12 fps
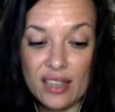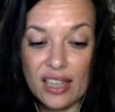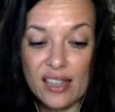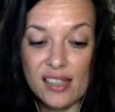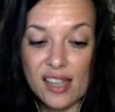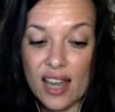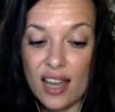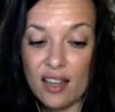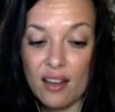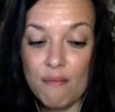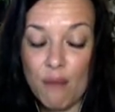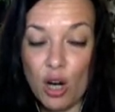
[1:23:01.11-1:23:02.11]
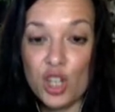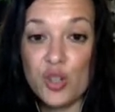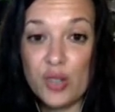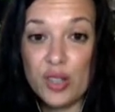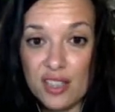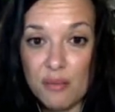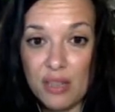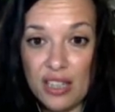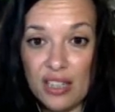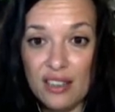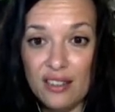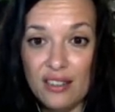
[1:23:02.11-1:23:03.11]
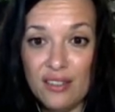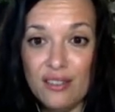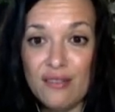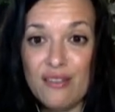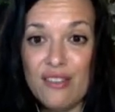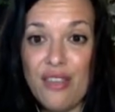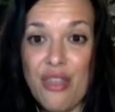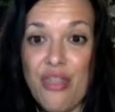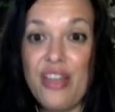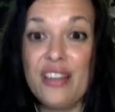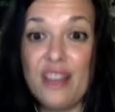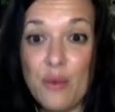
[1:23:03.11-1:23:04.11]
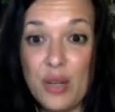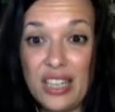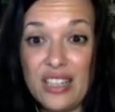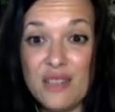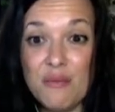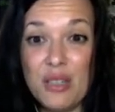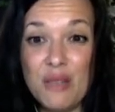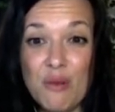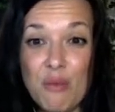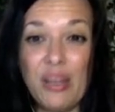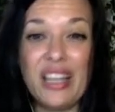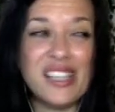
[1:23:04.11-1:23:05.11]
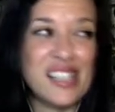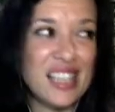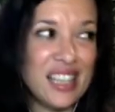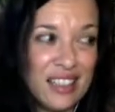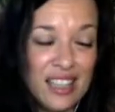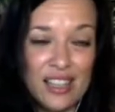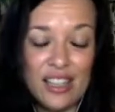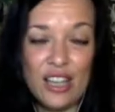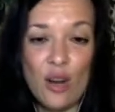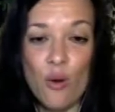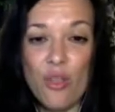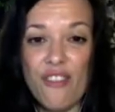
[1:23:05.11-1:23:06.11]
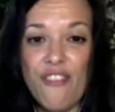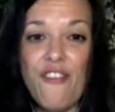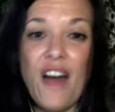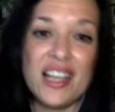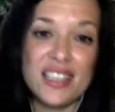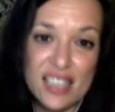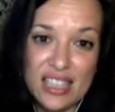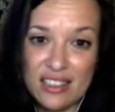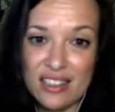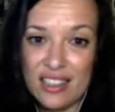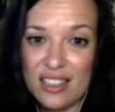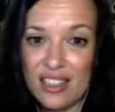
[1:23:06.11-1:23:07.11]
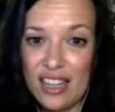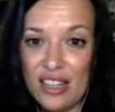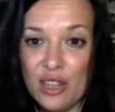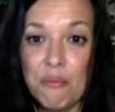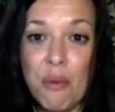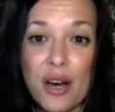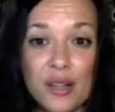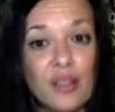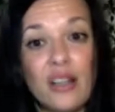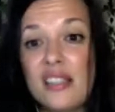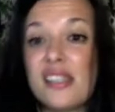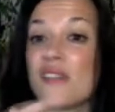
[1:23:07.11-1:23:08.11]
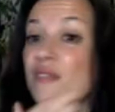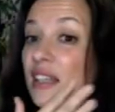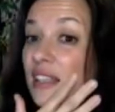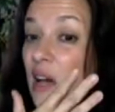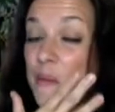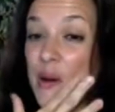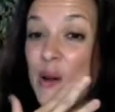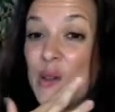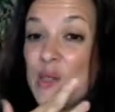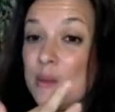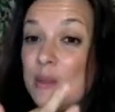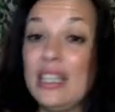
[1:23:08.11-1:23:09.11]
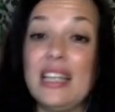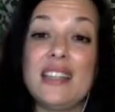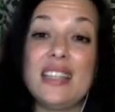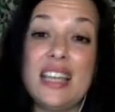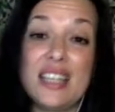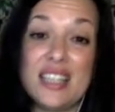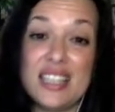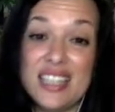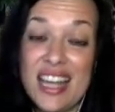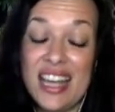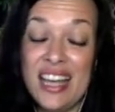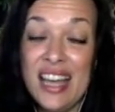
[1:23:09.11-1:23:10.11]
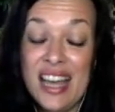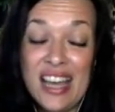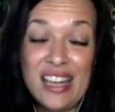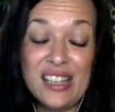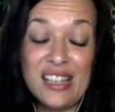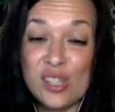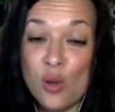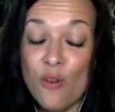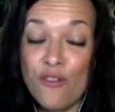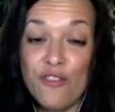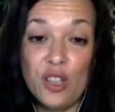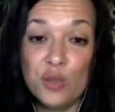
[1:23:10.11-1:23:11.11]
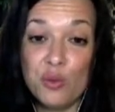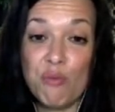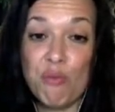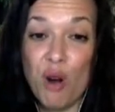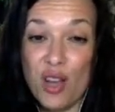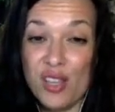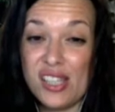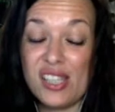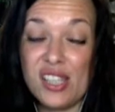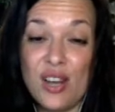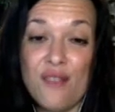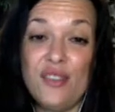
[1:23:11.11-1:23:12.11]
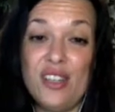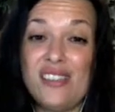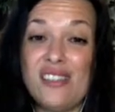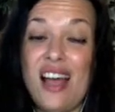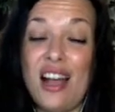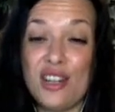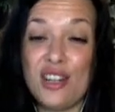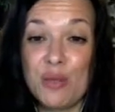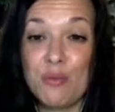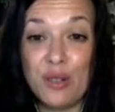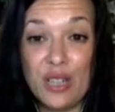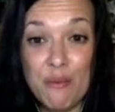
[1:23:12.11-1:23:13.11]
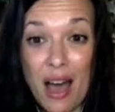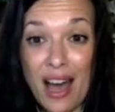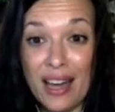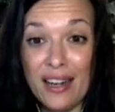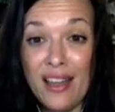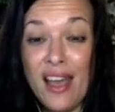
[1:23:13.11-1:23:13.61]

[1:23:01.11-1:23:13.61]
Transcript: things like margarine to be the thing that we need to be replacing, the fats in the butter and stuff like that. But ultimately, at the end of the day, it is so filled with processed stuff that it's actually pretty bad.